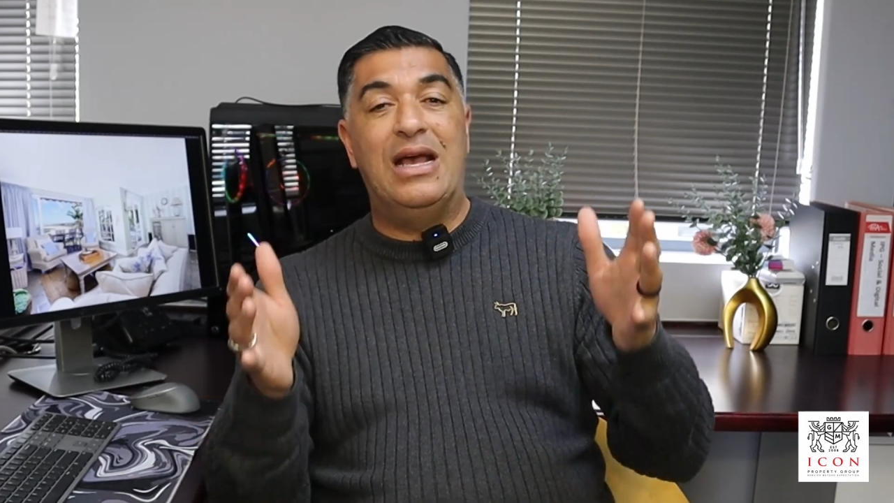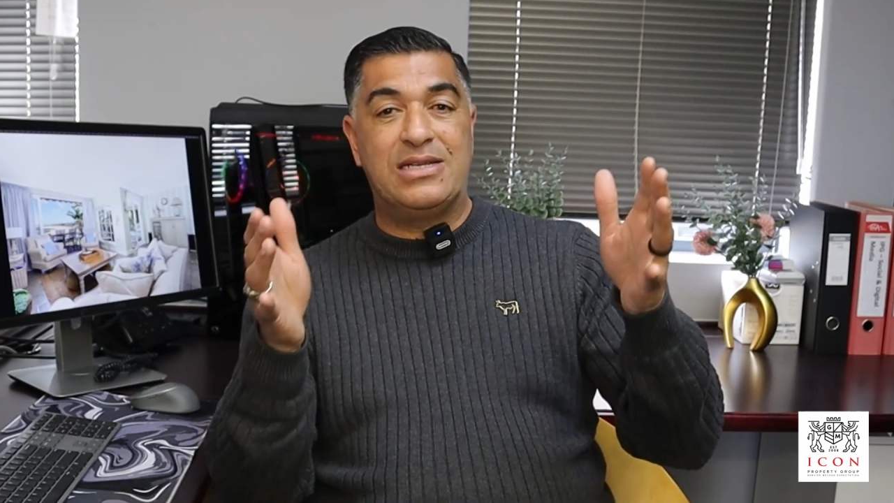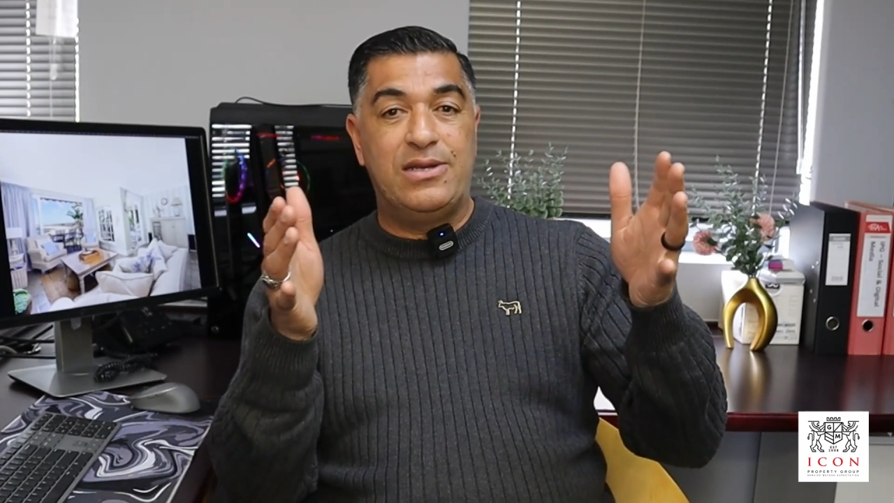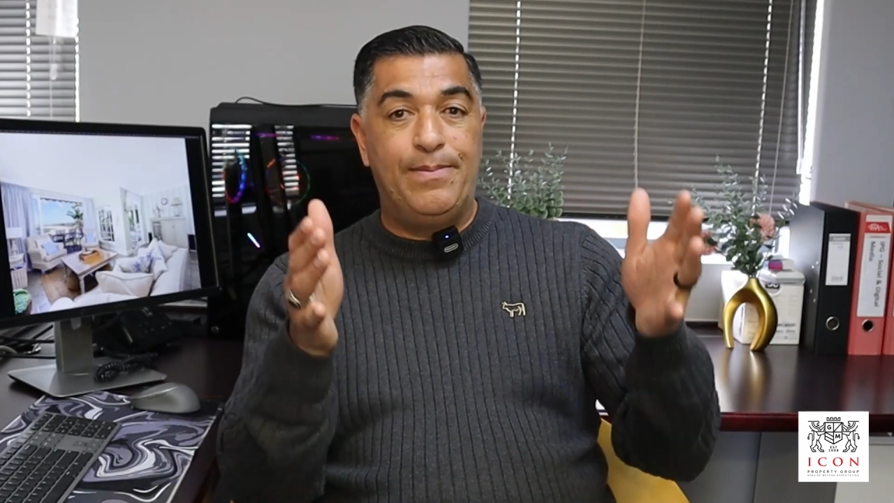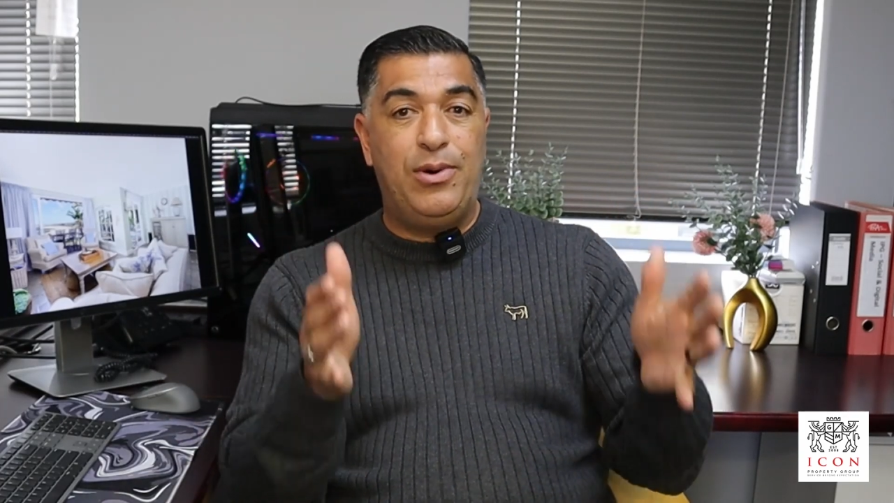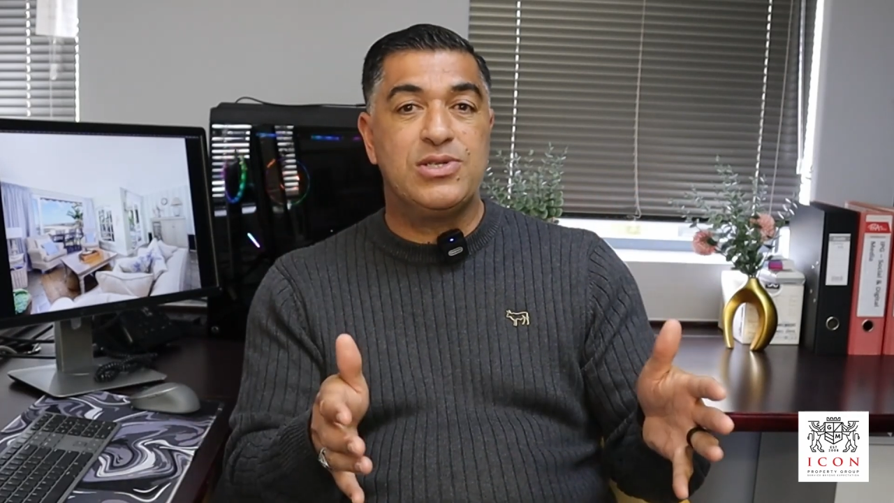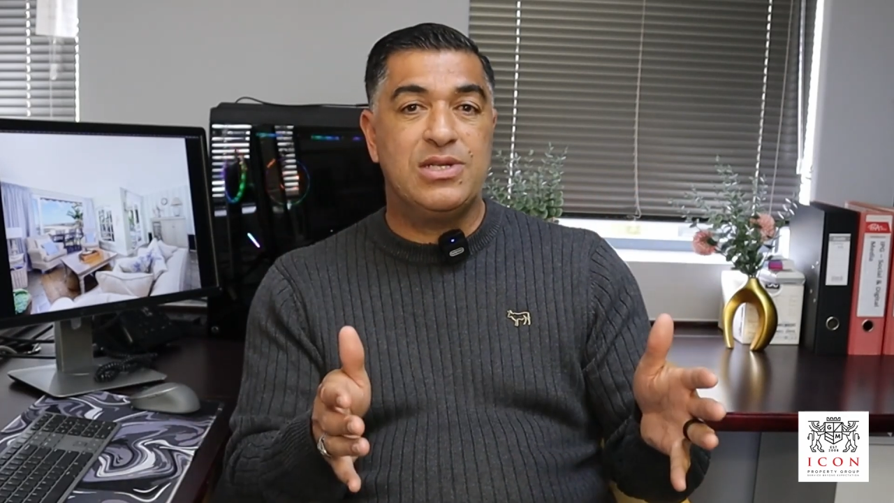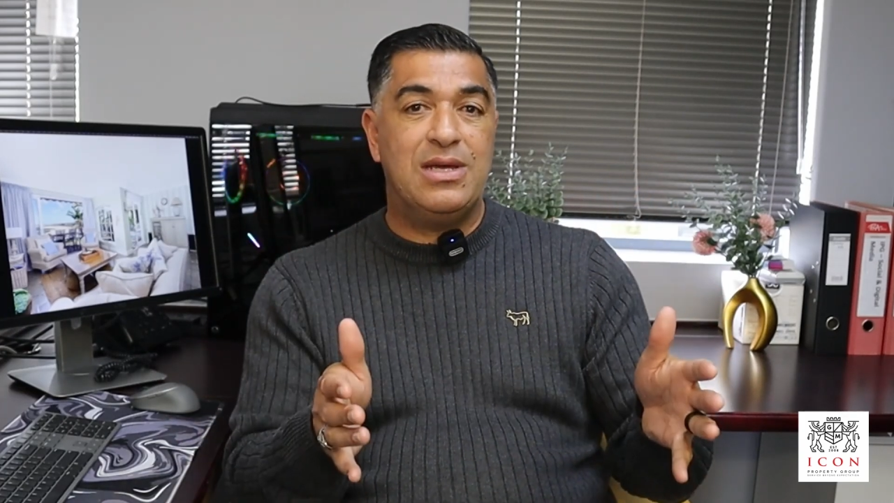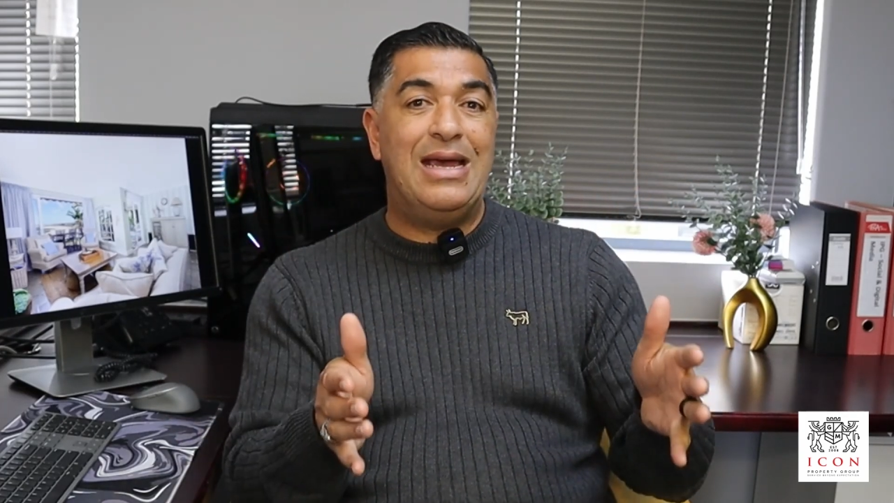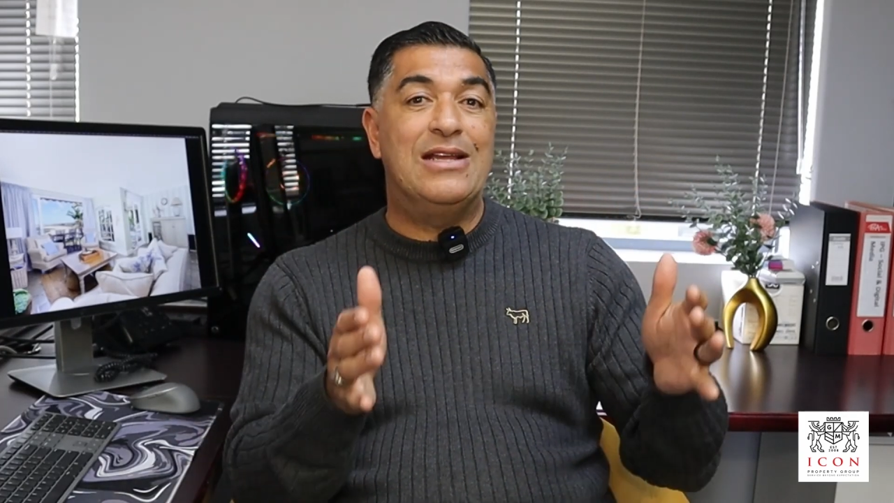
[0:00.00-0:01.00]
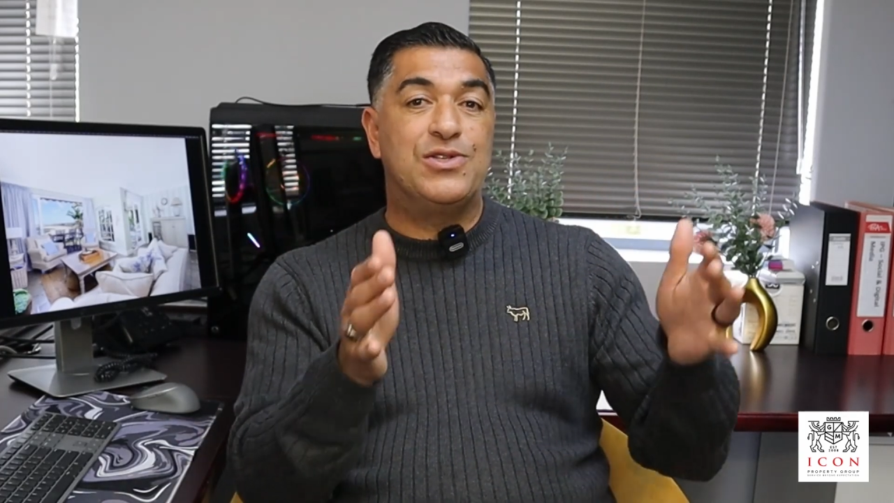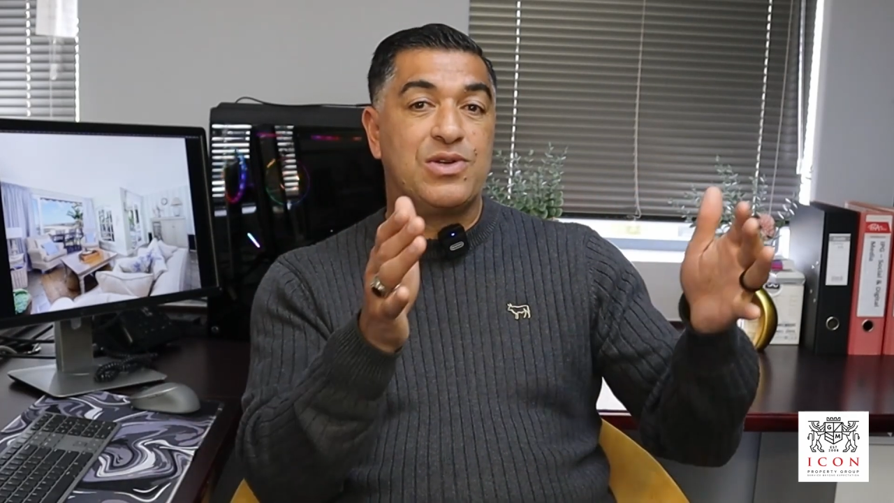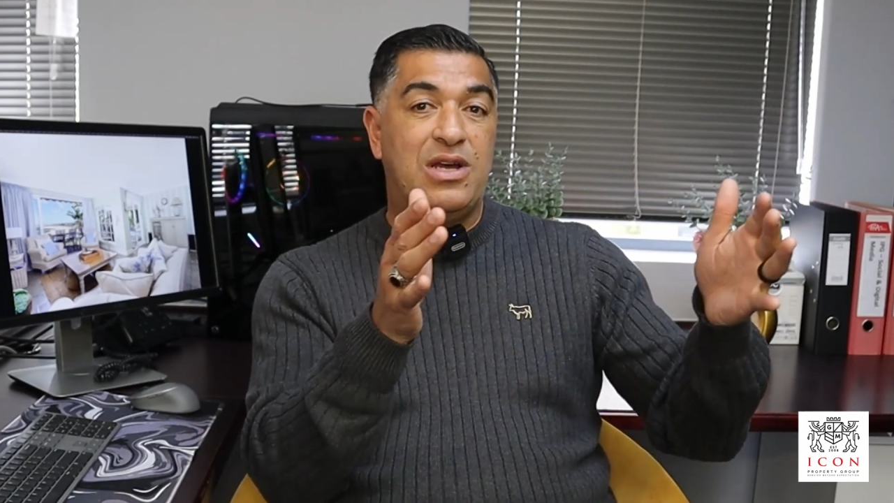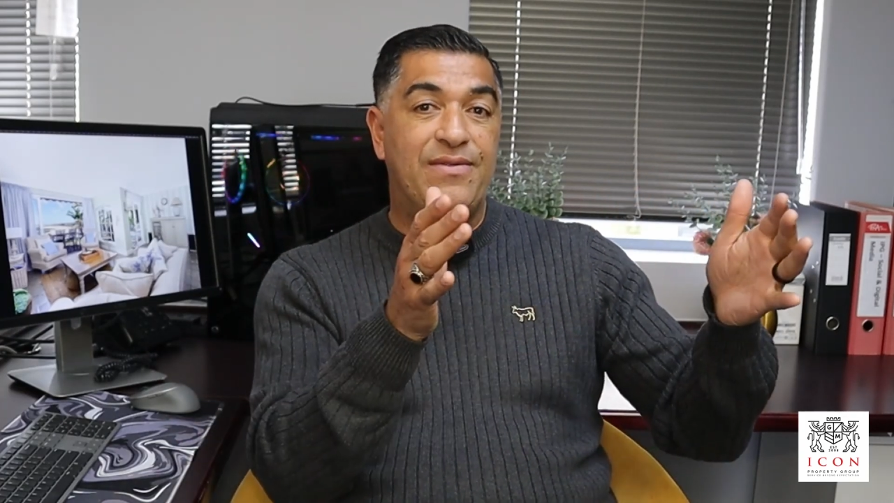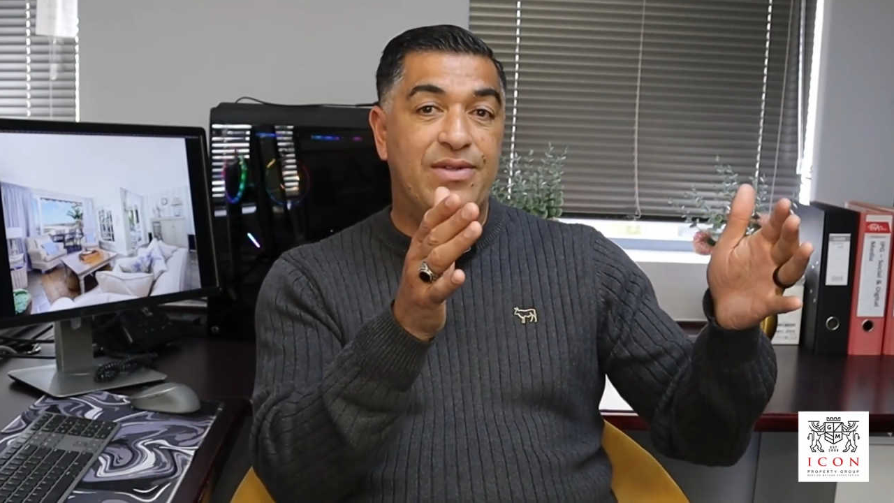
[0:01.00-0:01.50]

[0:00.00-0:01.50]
for as a deposit and